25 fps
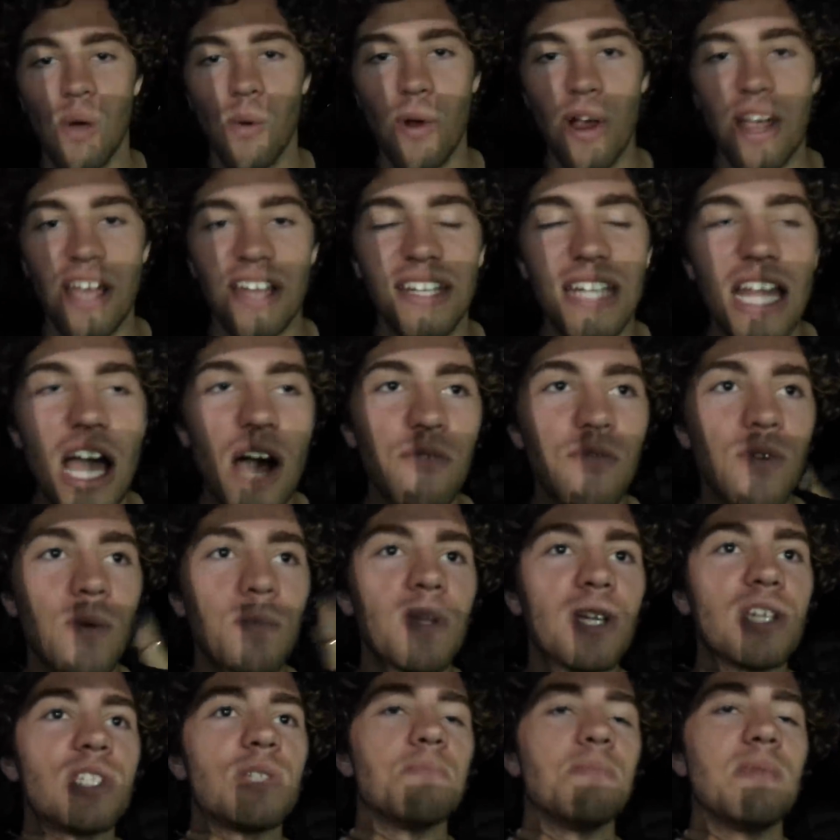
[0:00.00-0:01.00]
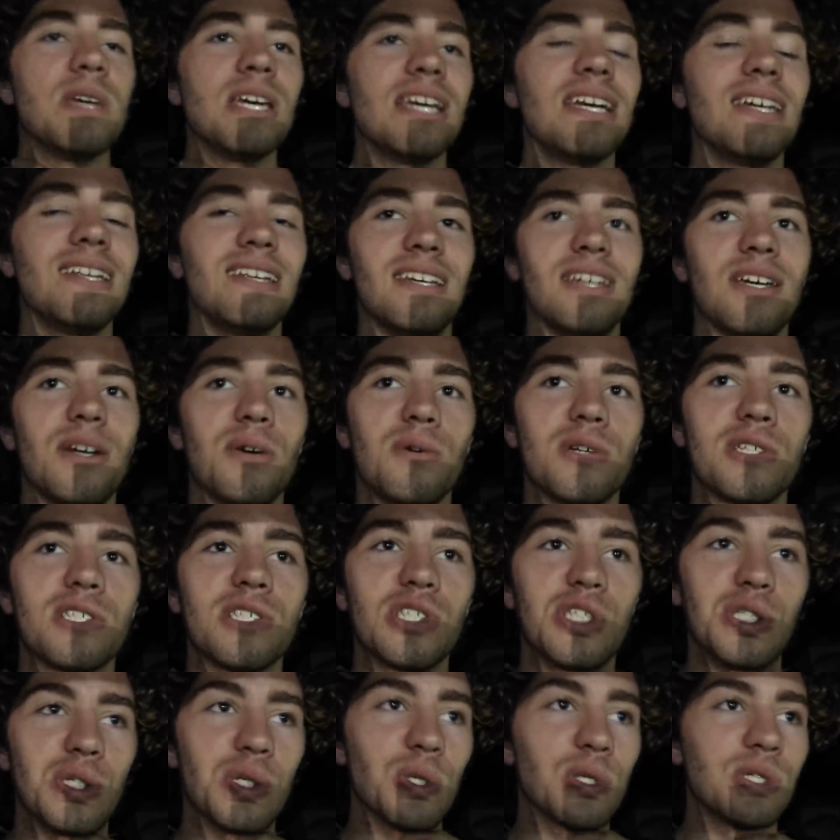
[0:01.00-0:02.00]
We're heading out from this meet. It
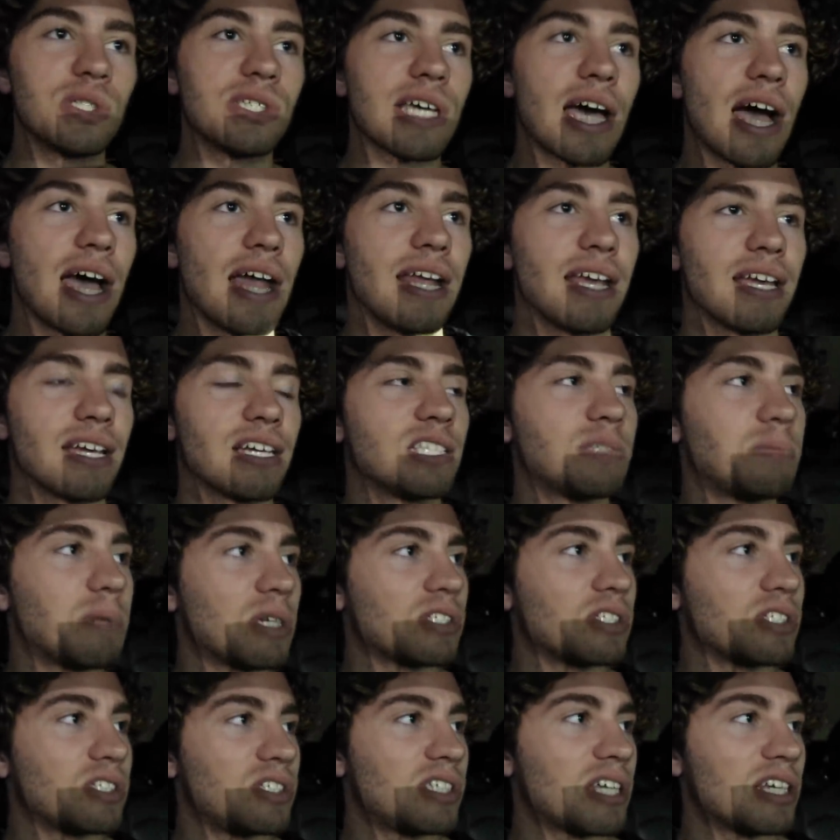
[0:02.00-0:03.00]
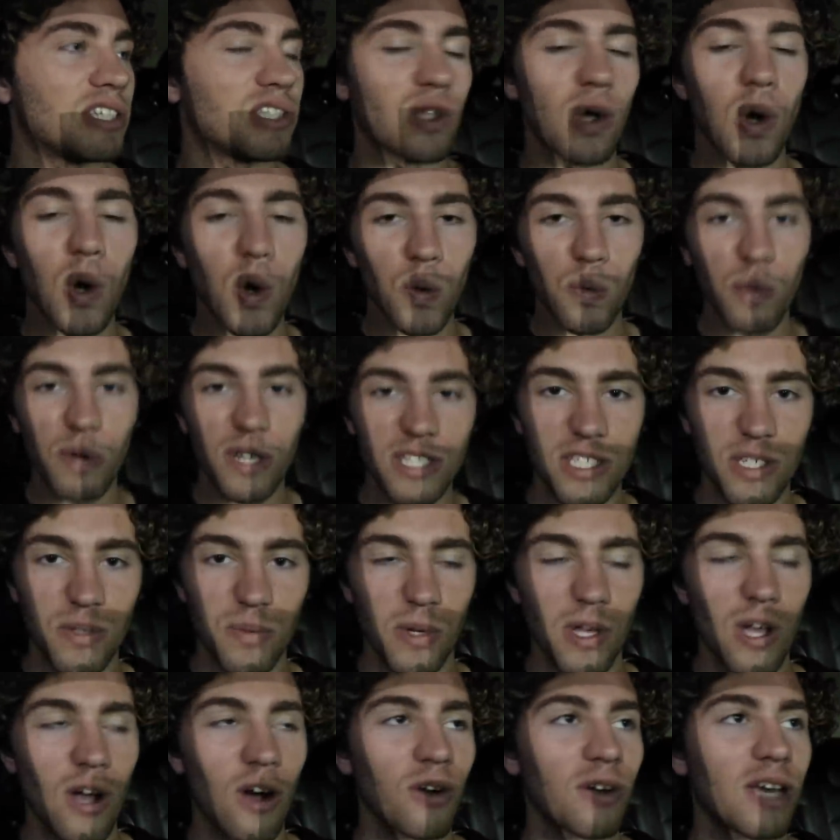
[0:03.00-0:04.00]
wasn't too exciting, especially since the whole
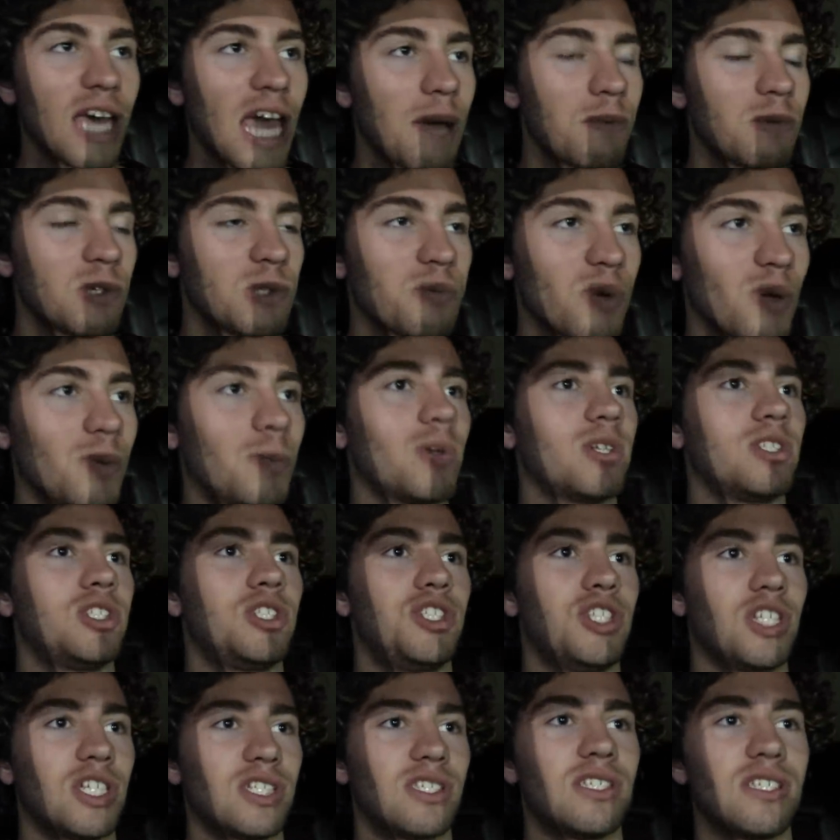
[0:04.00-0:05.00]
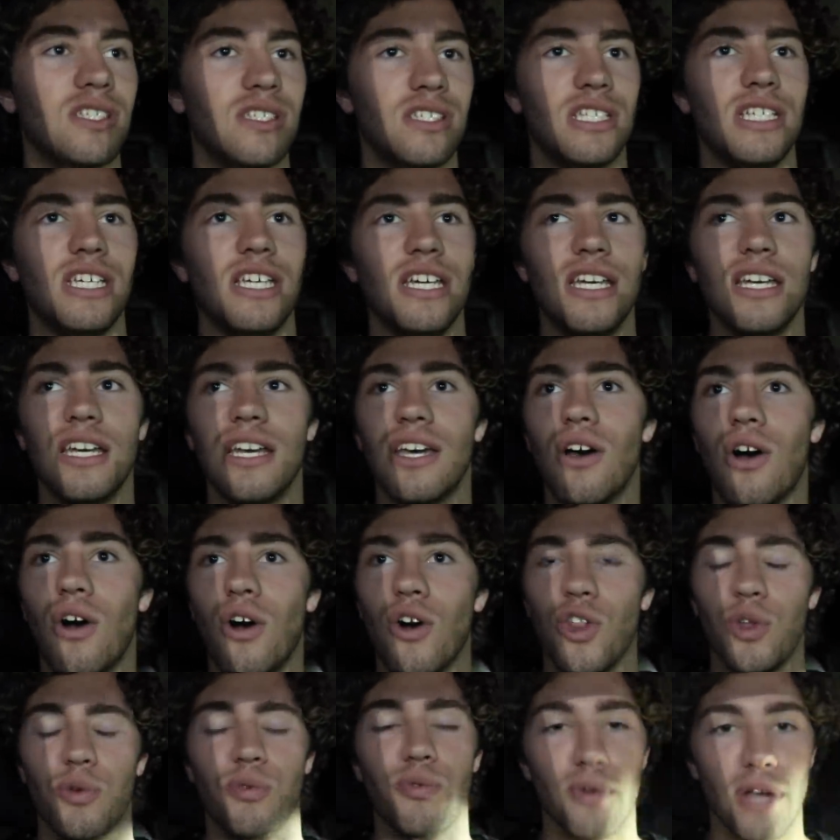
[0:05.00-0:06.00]
reason we all came was pretty much just to see
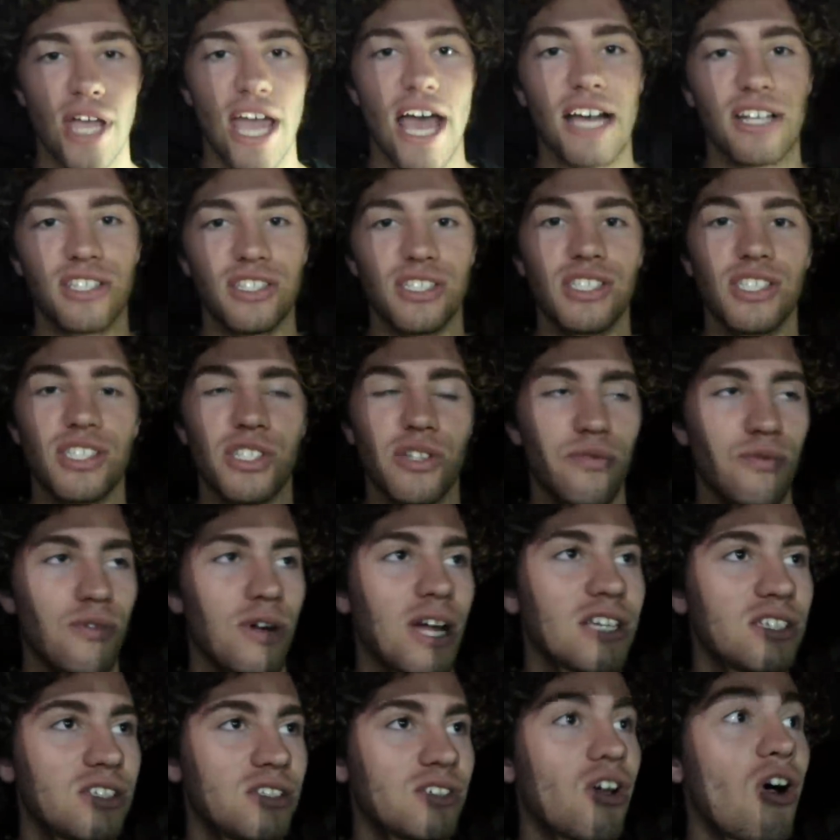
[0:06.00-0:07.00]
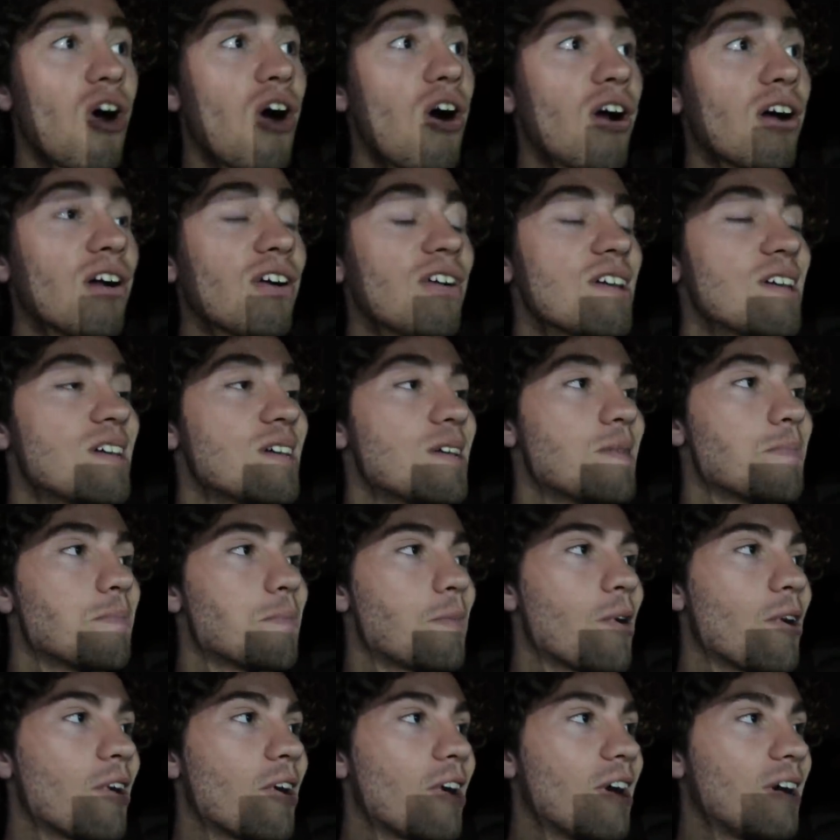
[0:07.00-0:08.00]
all the reactions to Frank's car.
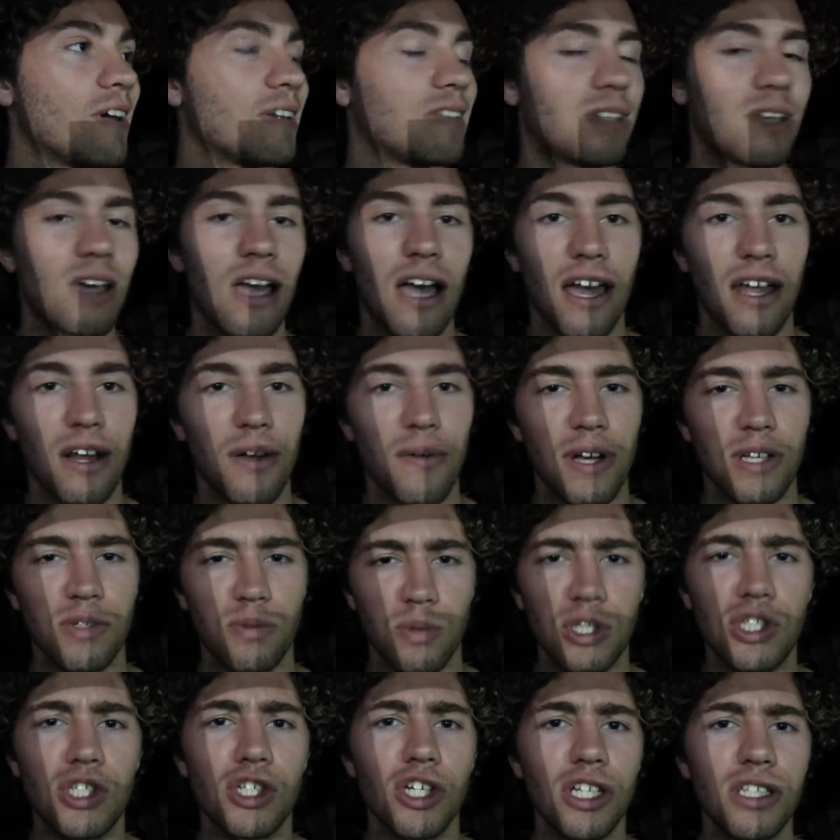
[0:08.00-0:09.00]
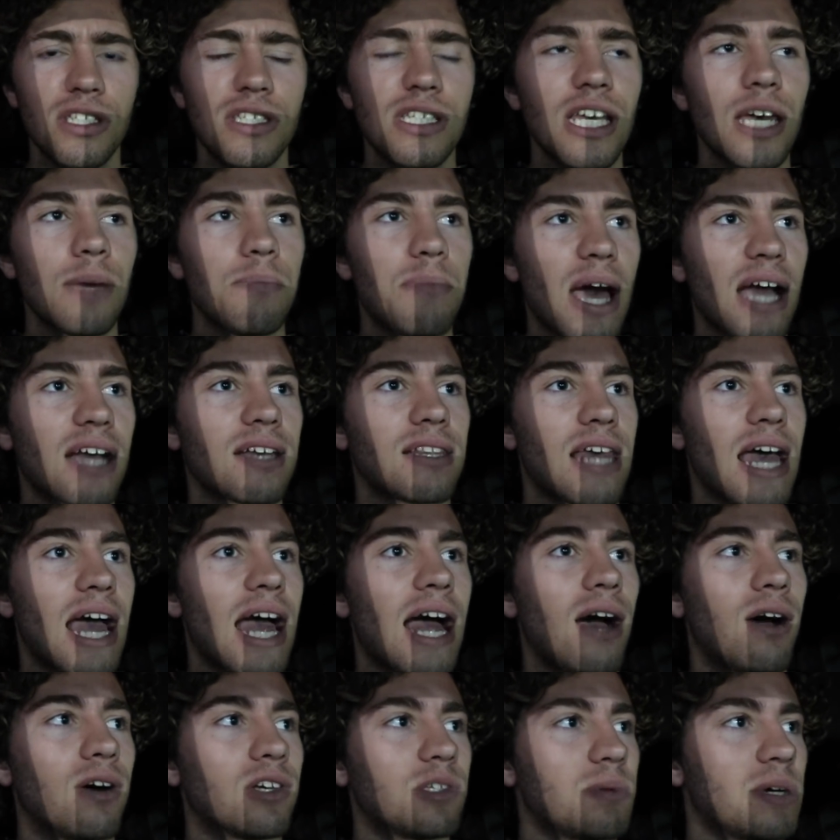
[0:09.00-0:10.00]
But uh, anyways, we should see it back at the
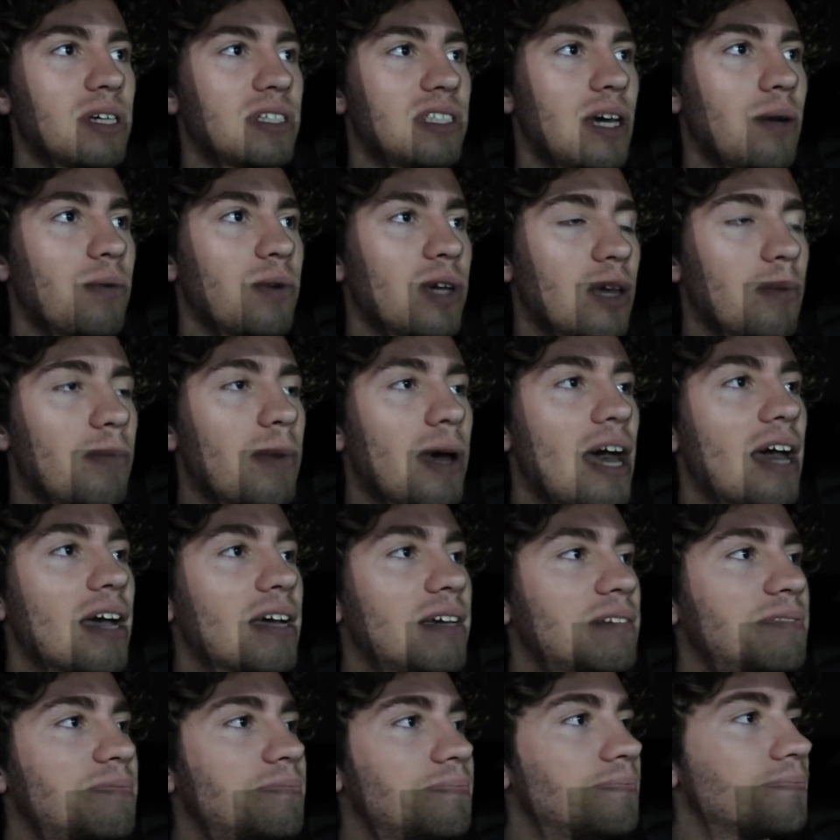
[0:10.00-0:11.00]
house by the time we get back.